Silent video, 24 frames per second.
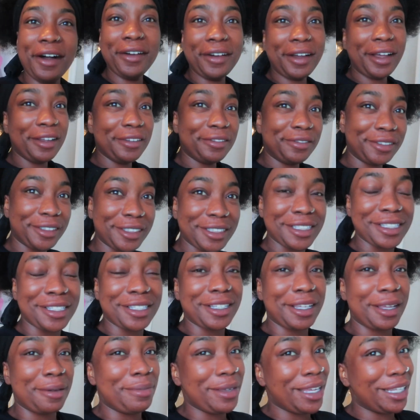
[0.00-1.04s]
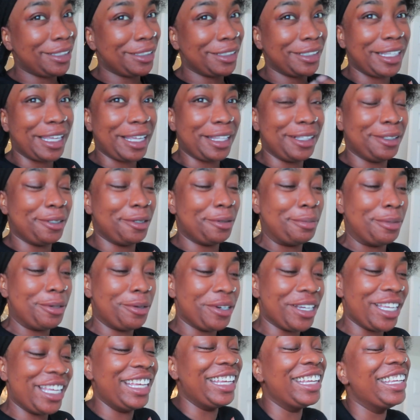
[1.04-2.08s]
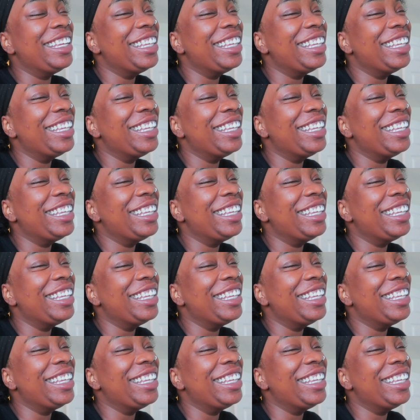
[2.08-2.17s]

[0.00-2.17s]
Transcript: Okay, friends. Look at me. I look like a little boy.